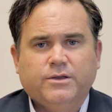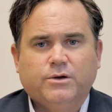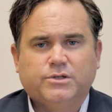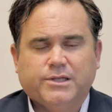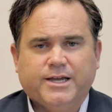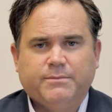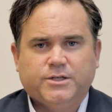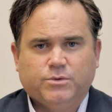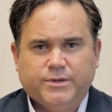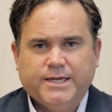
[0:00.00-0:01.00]
those
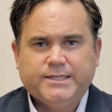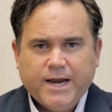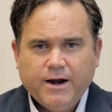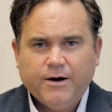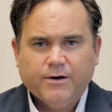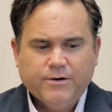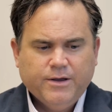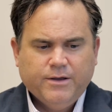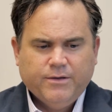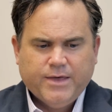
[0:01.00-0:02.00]
ligaments, when they tear,
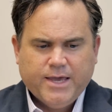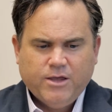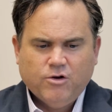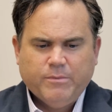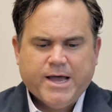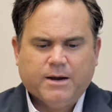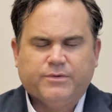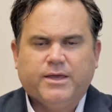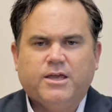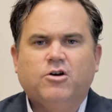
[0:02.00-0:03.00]
they heal back,
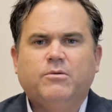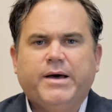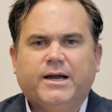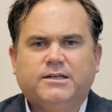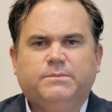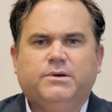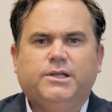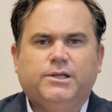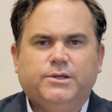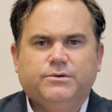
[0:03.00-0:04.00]
but they heal back
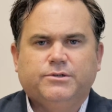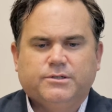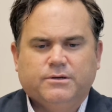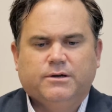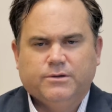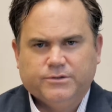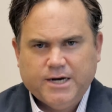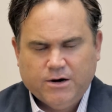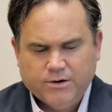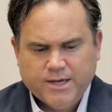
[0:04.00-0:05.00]
typically loose. And they'll
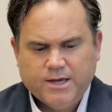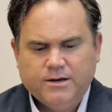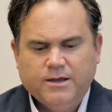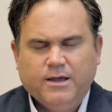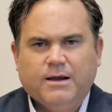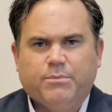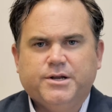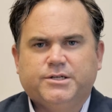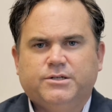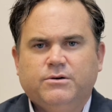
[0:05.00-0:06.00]
tear again, and
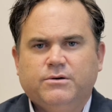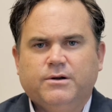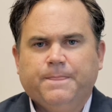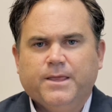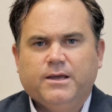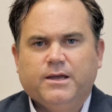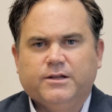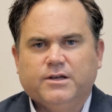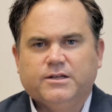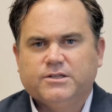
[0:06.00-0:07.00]
pretty soon
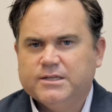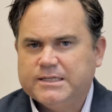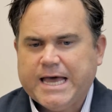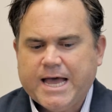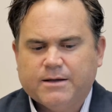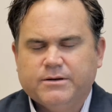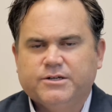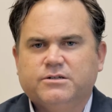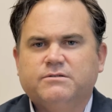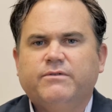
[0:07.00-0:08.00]
it's intact, but it's
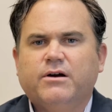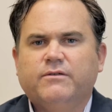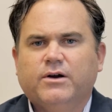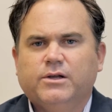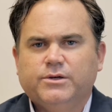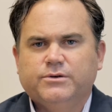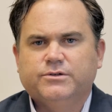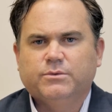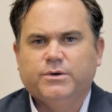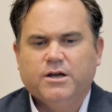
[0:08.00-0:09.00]
just very, very
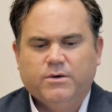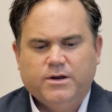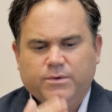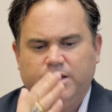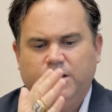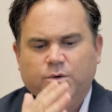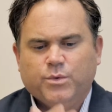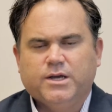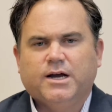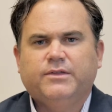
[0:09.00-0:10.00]
loose. So we go in and
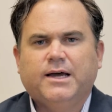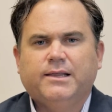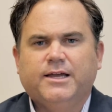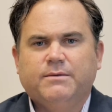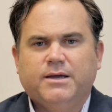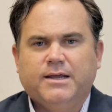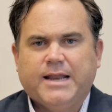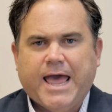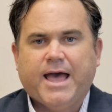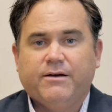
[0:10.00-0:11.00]
we cut that ligament in
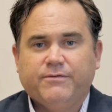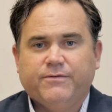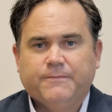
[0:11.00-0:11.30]
half,